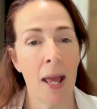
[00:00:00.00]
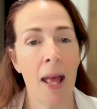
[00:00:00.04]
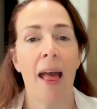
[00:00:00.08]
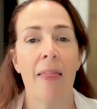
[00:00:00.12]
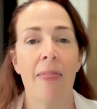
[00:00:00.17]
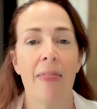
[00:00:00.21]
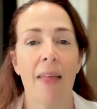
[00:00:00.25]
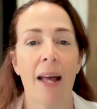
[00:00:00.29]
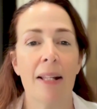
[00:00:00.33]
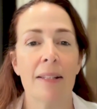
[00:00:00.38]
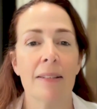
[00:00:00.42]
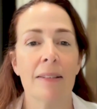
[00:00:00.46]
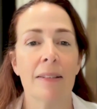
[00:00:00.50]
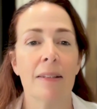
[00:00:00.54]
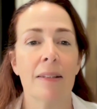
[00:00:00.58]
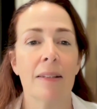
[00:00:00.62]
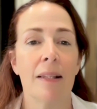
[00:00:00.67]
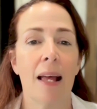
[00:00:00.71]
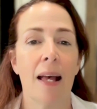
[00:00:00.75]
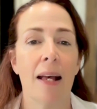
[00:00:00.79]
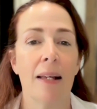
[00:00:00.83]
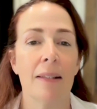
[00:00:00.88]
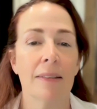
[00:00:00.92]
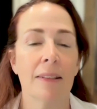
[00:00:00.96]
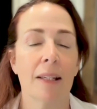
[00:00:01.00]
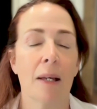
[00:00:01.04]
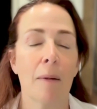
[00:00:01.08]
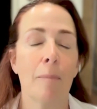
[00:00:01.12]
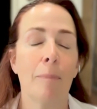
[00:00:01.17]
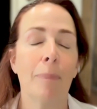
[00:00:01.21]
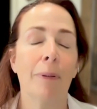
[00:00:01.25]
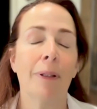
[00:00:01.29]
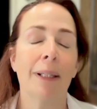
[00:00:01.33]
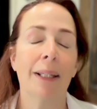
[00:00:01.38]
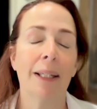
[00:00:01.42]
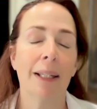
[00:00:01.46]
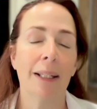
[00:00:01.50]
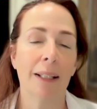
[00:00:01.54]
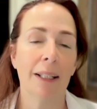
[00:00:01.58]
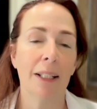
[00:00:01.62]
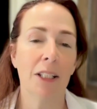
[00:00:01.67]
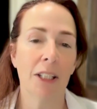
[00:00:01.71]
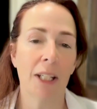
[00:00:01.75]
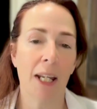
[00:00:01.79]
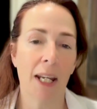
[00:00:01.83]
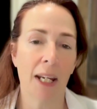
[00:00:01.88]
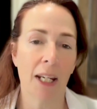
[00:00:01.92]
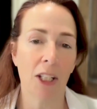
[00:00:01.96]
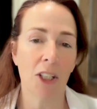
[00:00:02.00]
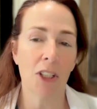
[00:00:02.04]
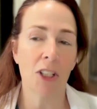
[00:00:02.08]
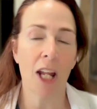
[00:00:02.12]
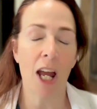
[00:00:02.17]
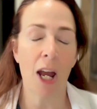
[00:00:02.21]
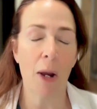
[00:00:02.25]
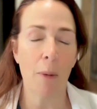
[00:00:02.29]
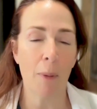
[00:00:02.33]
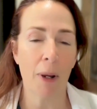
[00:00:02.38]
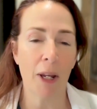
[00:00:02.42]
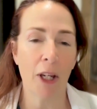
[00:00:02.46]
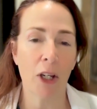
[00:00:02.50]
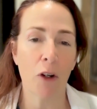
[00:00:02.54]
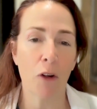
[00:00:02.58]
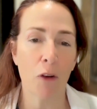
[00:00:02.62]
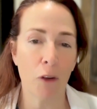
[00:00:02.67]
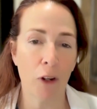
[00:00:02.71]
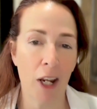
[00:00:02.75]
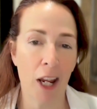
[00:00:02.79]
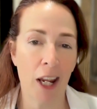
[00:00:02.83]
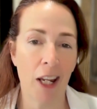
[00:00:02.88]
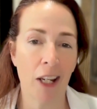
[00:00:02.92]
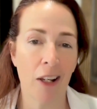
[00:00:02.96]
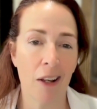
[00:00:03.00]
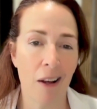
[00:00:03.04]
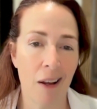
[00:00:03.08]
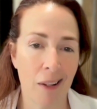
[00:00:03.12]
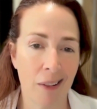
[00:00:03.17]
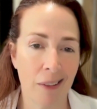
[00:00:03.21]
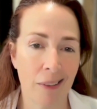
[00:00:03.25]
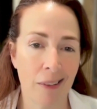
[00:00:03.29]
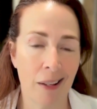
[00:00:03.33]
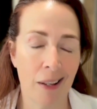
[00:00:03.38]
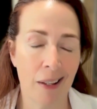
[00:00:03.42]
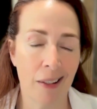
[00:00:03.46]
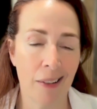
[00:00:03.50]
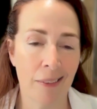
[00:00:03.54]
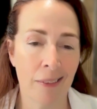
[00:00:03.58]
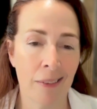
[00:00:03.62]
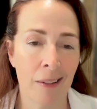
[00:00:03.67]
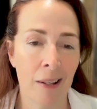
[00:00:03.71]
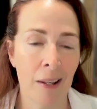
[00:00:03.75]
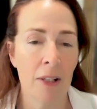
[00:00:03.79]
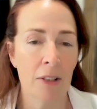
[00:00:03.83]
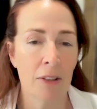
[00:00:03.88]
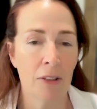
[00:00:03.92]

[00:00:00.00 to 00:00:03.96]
And that has completely changed how I create content.